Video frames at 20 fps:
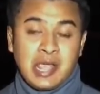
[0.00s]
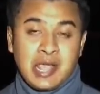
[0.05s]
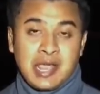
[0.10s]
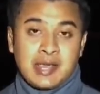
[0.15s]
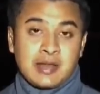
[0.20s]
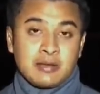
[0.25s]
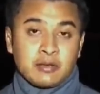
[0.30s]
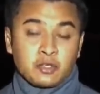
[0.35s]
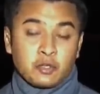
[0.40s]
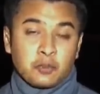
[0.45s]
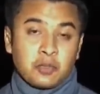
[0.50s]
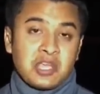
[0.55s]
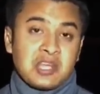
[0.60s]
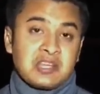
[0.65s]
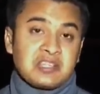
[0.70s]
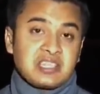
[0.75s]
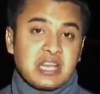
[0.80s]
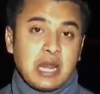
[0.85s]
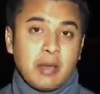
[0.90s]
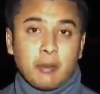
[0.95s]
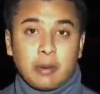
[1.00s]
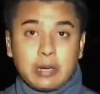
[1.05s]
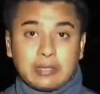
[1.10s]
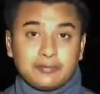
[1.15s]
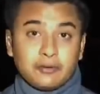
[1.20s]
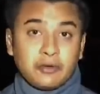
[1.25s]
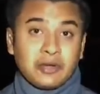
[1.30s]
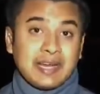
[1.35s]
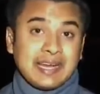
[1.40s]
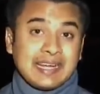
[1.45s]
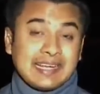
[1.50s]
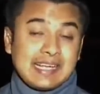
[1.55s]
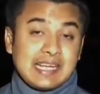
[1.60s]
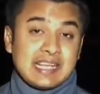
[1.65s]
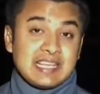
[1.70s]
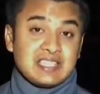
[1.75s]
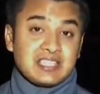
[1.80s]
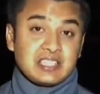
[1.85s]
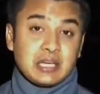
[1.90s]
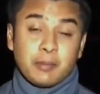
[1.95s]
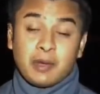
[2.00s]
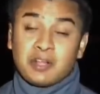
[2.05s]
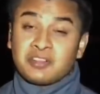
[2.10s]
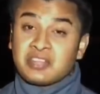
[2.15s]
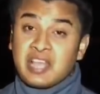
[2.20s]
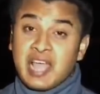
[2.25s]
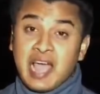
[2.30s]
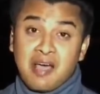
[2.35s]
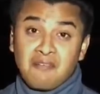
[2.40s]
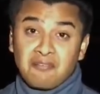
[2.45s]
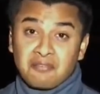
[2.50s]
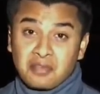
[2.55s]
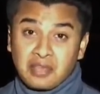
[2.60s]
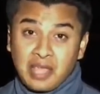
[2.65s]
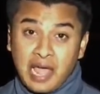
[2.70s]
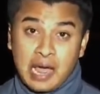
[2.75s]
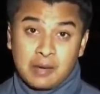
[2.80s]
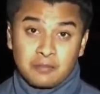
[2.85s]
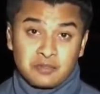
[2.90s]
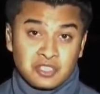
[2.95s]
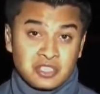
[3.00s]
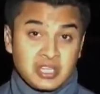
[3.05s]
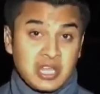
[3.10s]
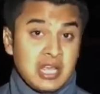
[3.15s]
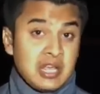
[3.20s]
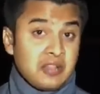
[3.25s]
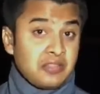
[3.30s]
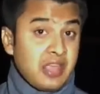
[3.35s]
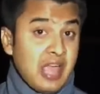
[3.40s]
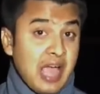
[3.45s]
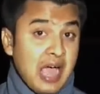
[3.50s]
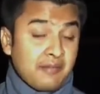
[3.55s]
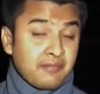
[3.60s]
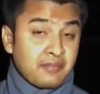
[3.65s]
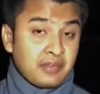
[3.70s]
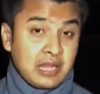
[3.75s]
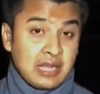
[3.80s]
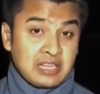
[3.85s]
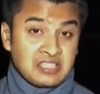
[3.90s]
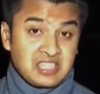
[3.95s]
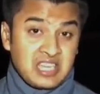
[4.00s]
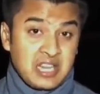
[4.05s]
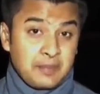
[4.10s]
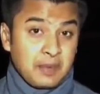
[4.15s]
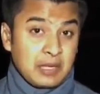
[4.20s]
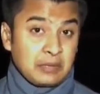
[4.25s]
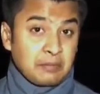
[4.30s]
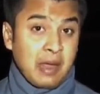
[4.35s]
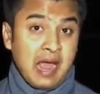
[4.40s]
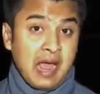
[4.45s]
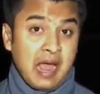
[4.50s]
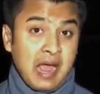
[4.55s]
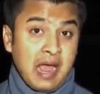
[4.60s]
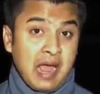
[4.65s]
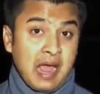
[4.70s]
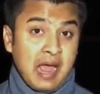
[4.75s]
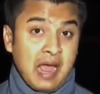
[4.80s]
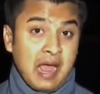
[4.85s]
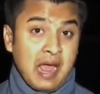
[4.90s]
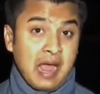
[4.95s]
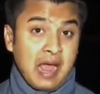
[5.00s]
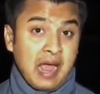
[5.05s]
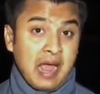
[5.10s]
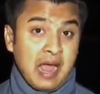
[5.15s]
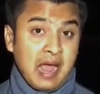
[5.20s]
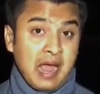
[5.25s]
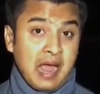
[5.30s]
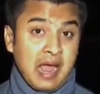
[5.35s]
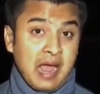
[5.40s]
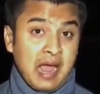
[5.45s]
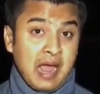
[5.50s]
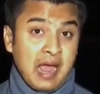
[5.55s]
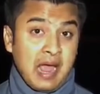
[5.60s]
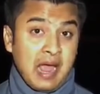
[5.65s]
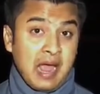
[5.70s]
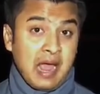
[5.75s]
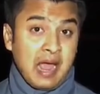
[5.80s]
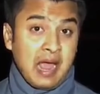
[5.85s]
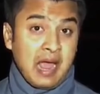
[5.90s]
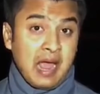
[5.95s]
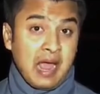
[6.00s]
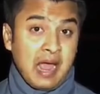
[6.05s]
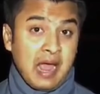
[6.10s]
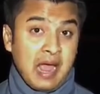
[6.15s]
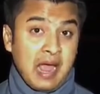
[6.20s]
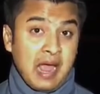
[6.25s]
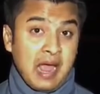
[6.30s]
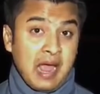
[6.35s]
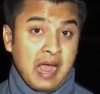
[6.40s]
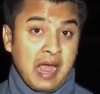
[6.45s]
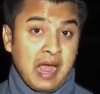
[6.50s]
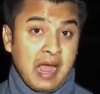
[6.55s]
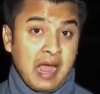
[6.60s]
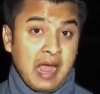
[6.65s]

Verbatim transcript: here to be in Islamabad for at least a month. They have camps, they have uh, sleeping bags, they have uh, dry fruits, they have,